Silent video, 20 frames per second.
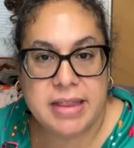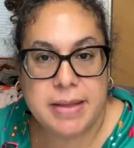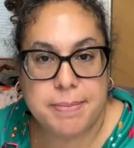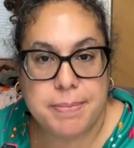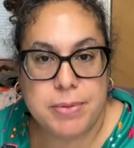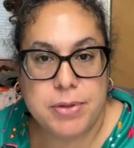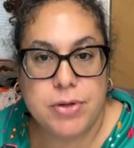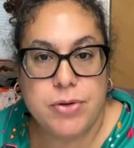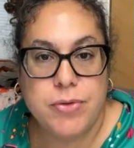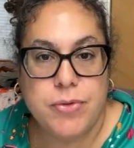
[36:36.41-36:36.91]
The
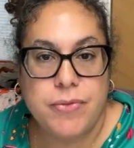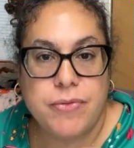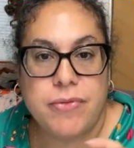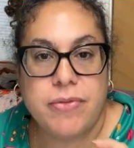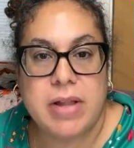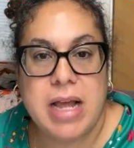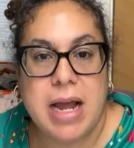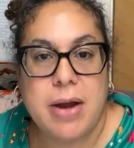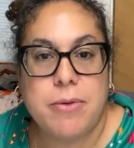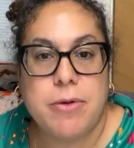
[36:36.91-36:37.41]
blue
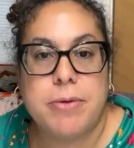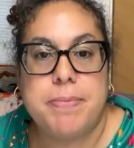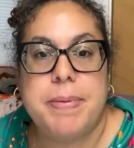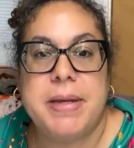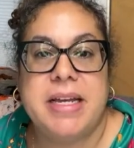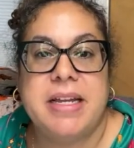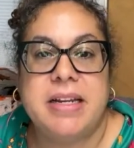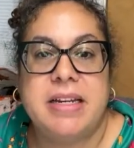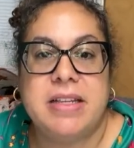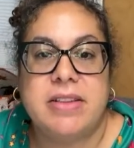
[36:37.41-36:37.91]
flower
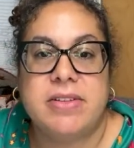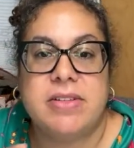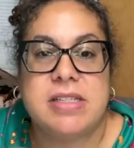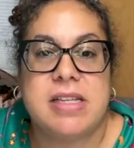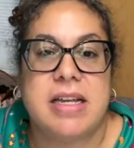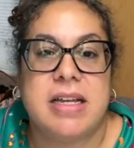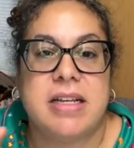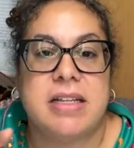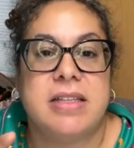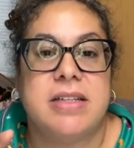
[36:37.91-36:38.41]
pin. It looks
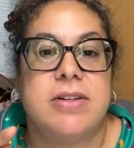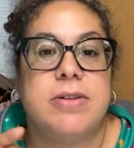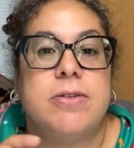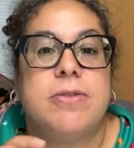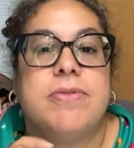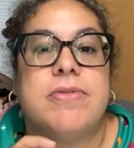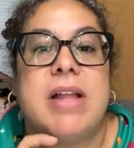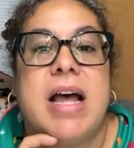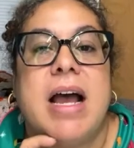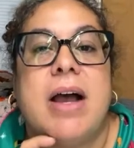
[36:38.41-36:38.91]
like a little
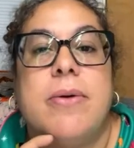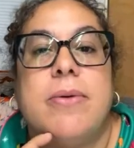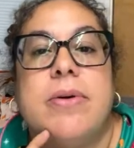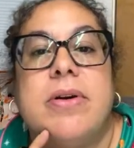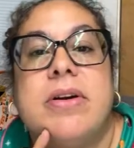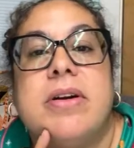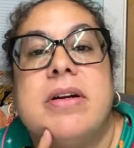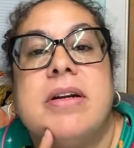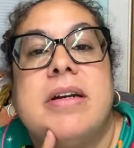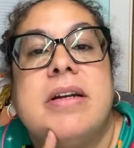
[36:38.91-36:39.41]

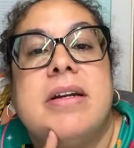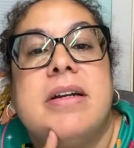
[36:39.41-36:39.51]
flower.